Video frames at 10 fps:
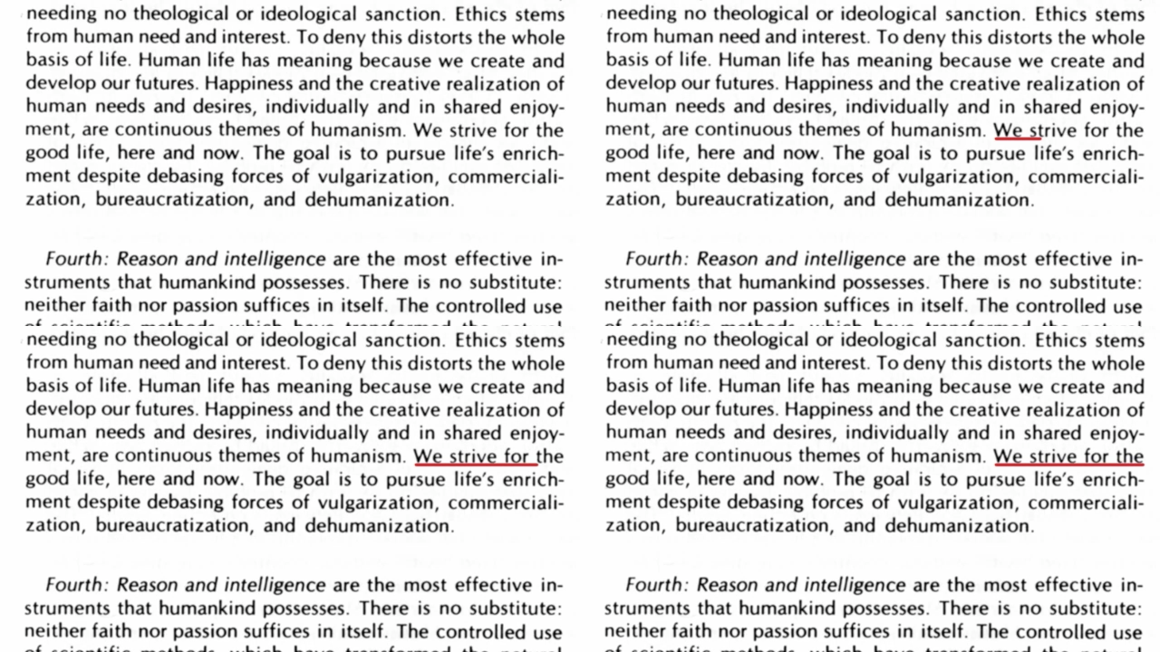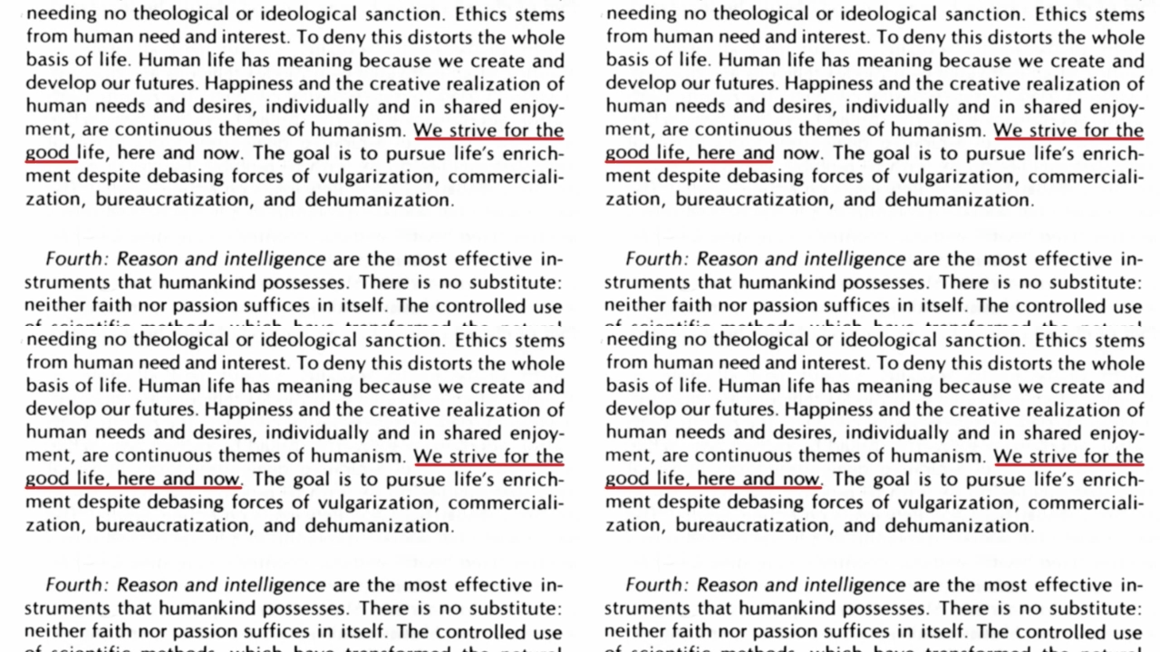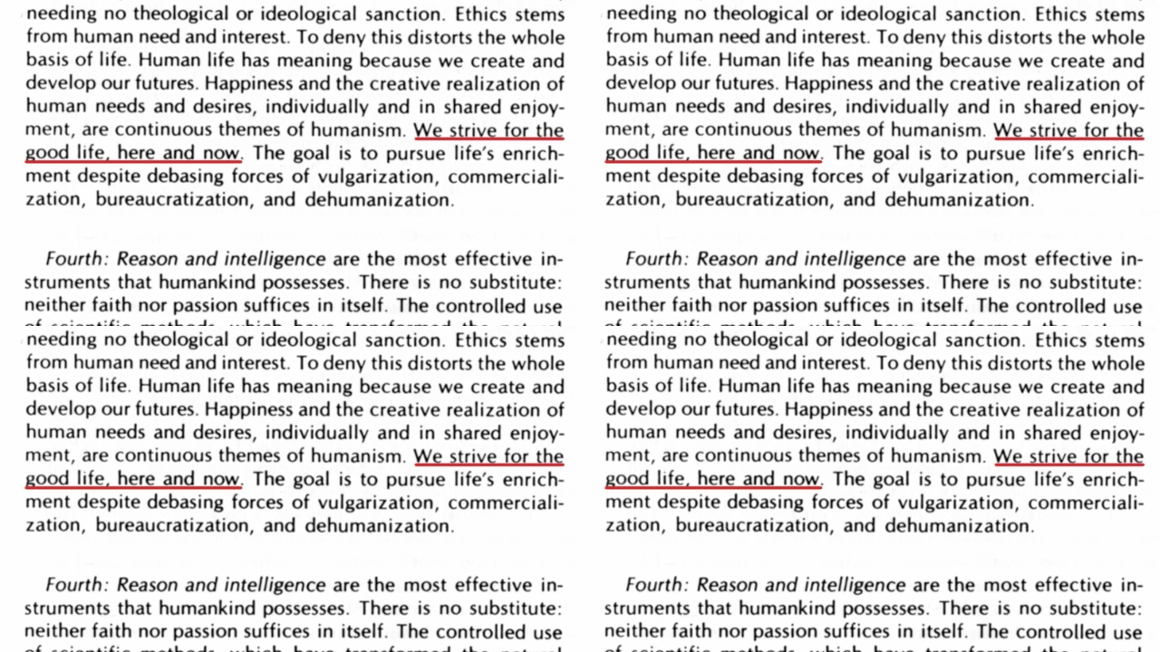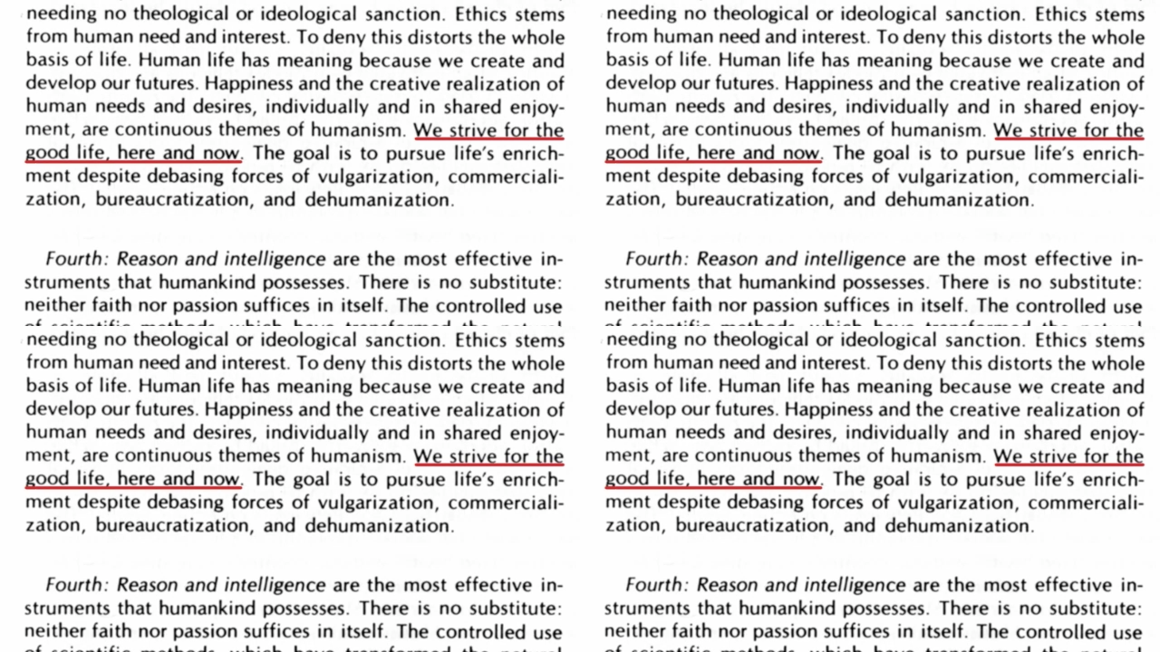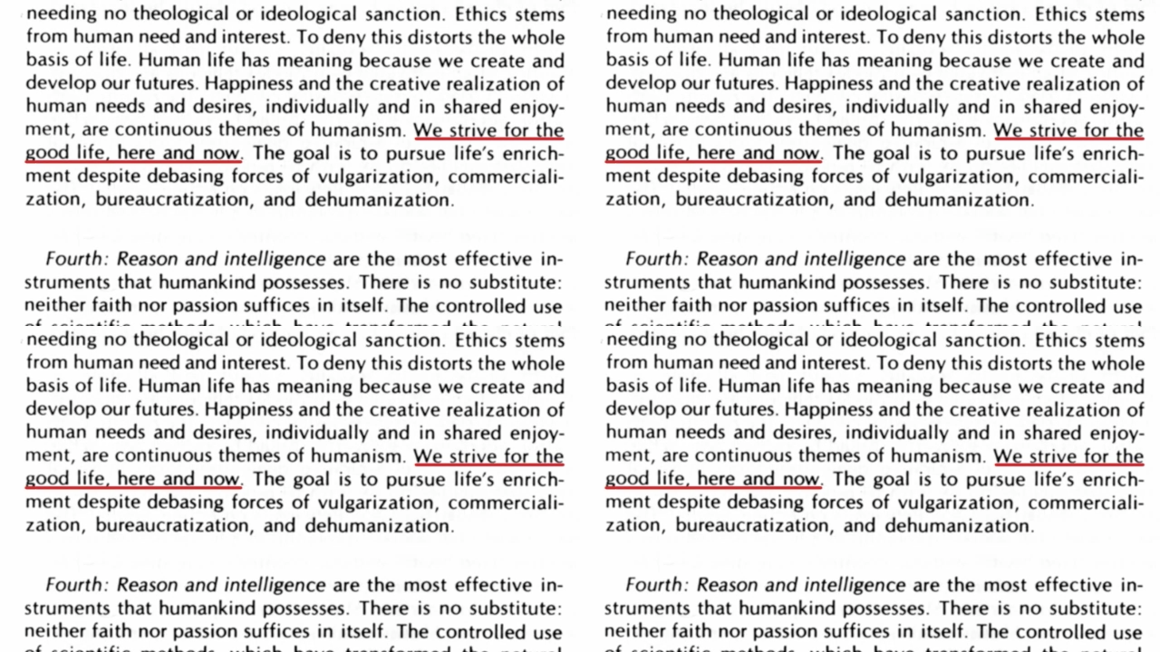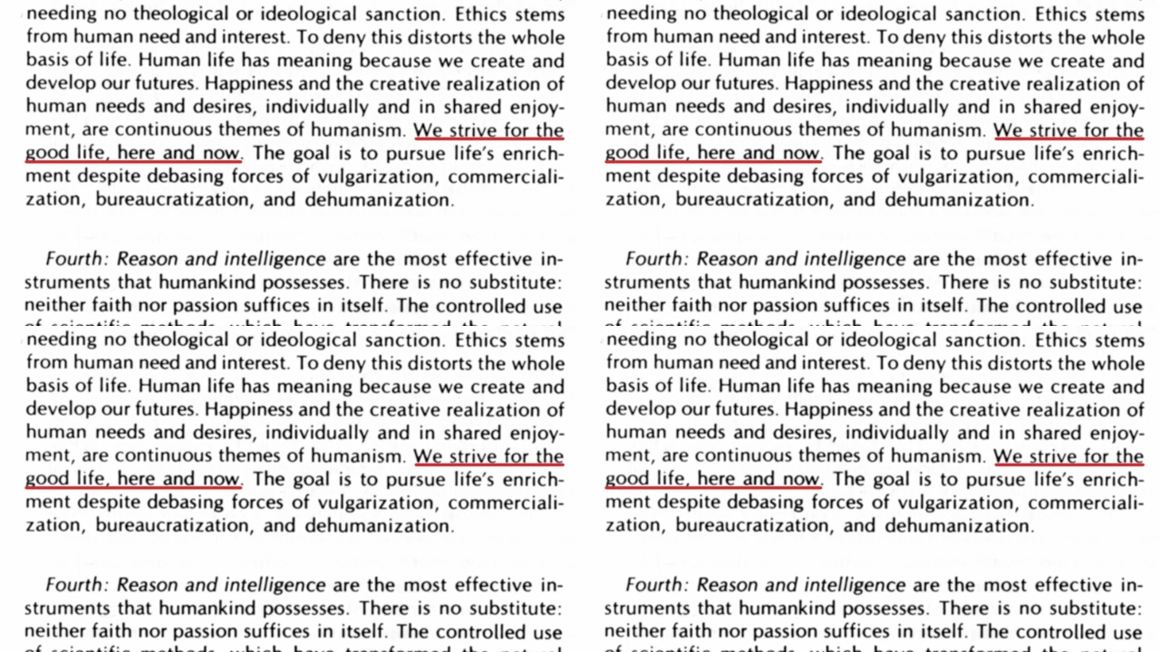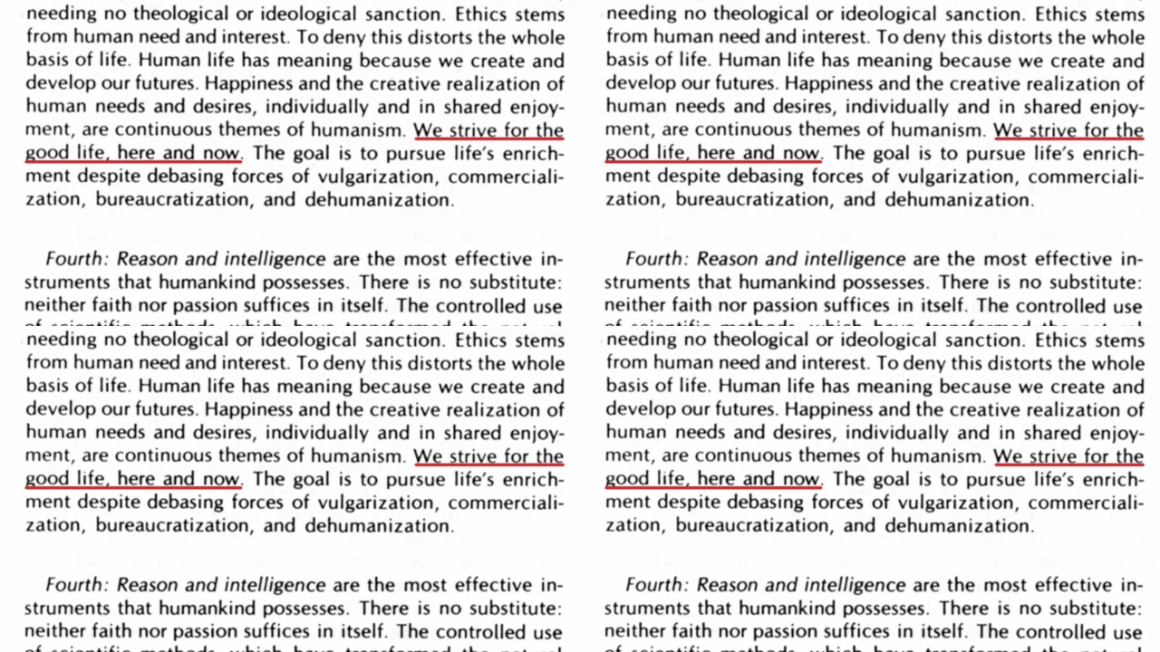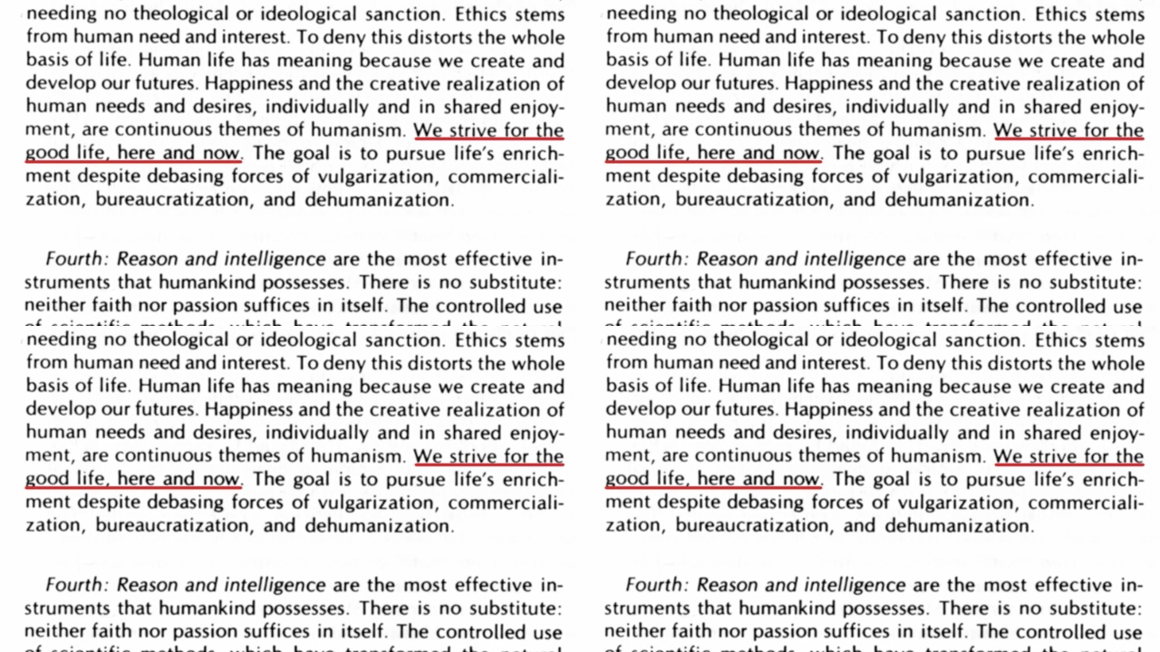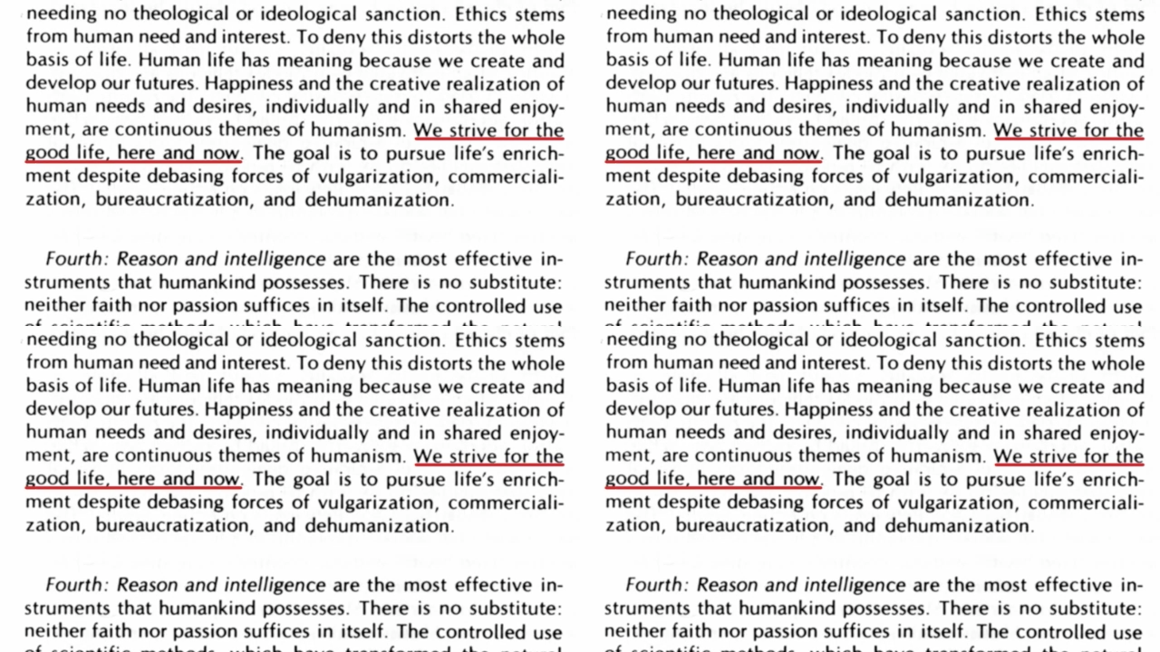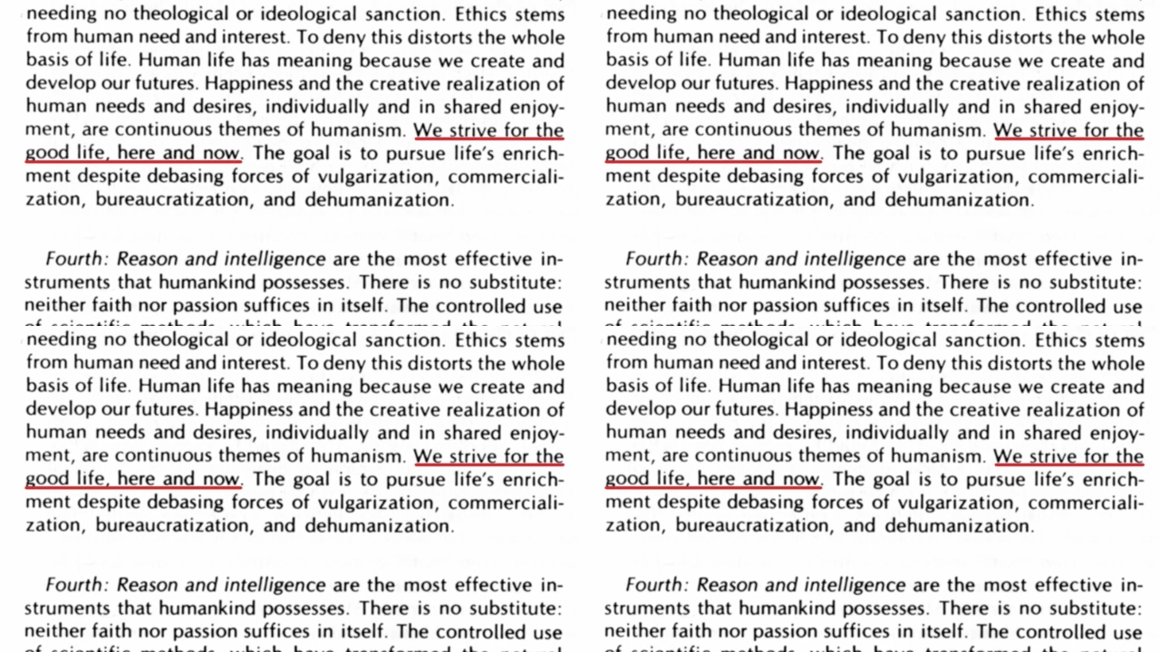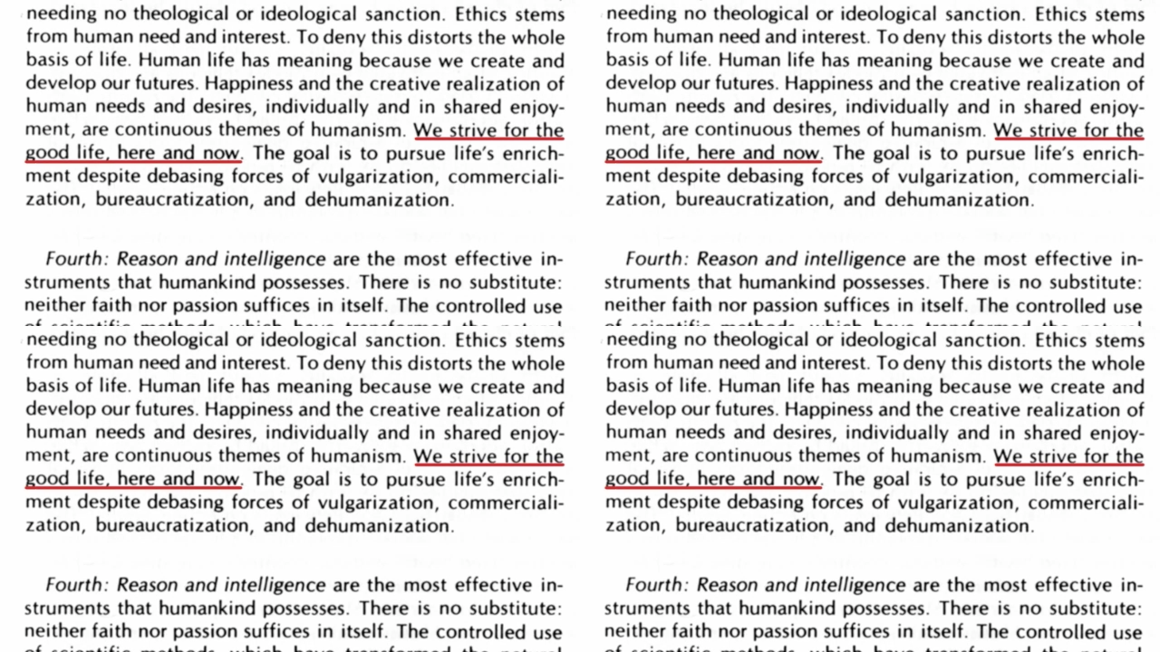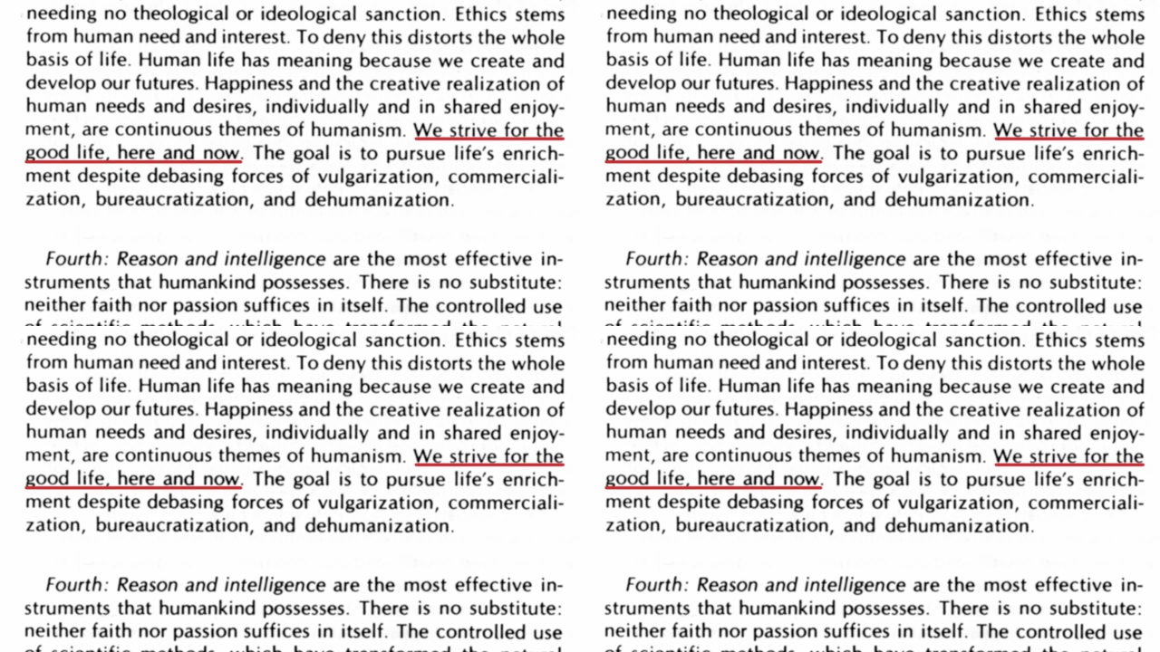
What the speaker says: No face is visible, so there are no lips to read.